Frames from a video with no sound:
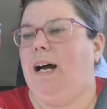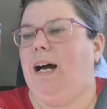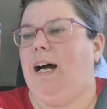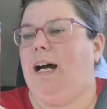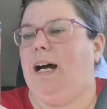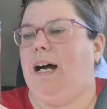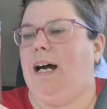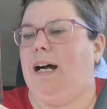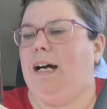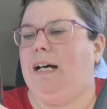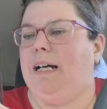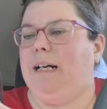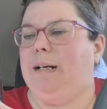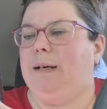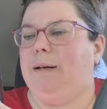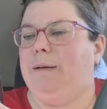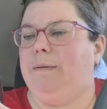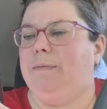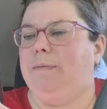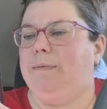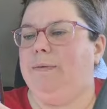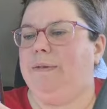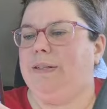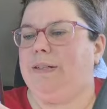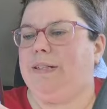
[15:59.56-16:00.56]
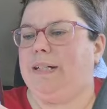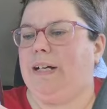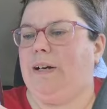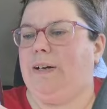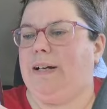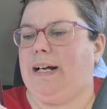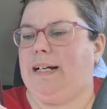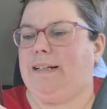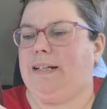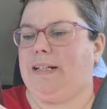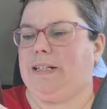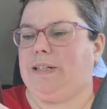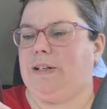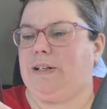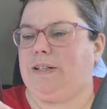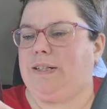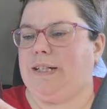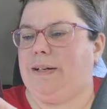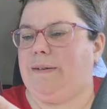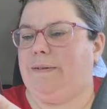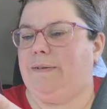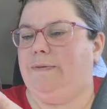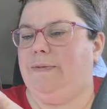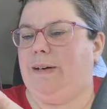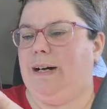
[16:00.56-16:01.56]
Um, so yeah, this looks
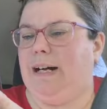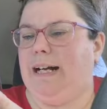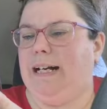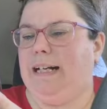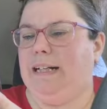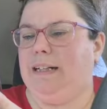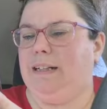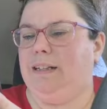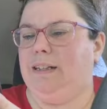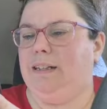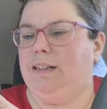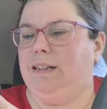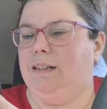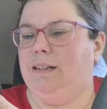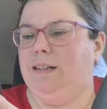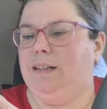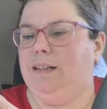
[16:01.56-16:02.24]
like fun.